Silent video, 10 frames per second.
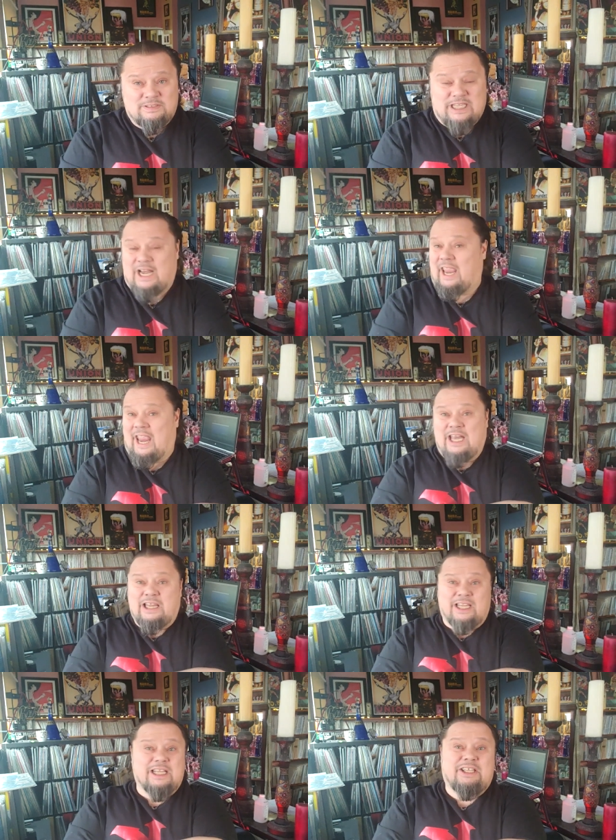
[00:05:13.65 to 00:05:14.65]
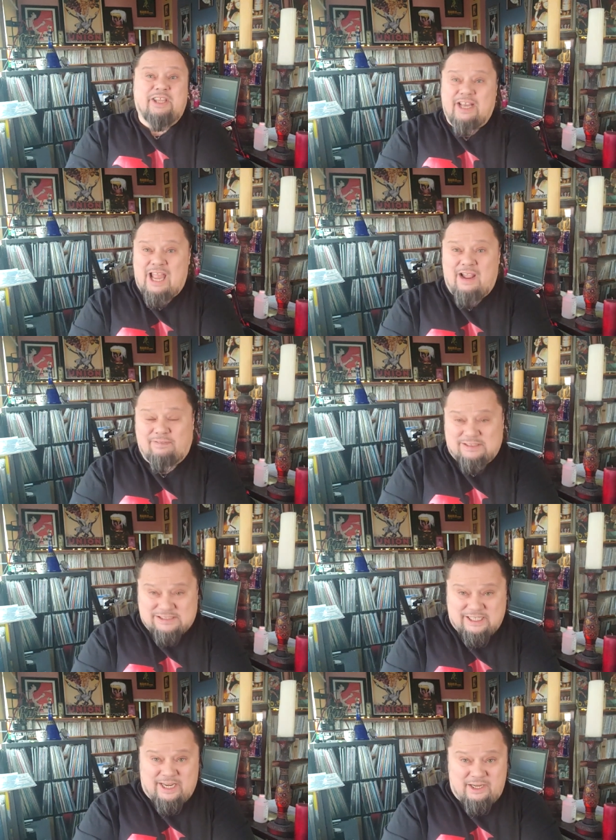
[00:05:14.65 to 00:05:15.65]
that anything it did have to
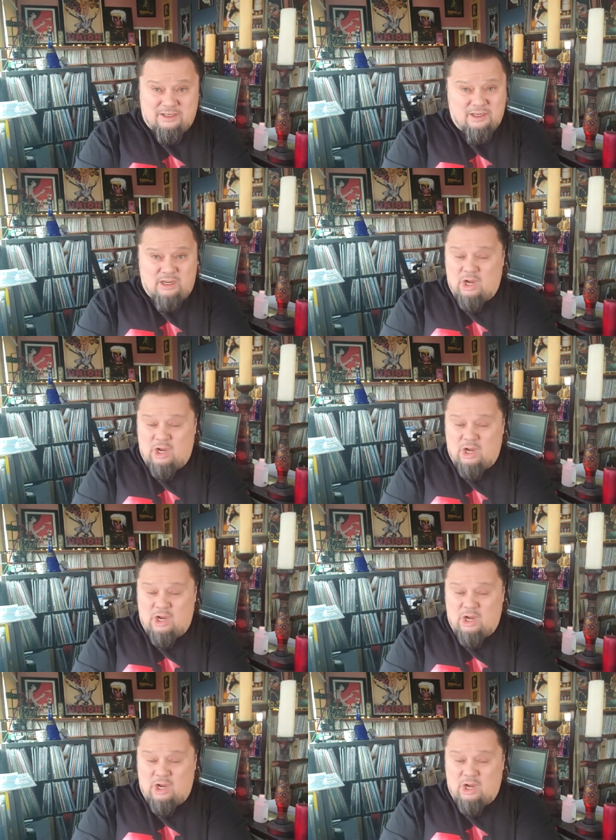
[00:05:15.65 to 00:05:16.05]
say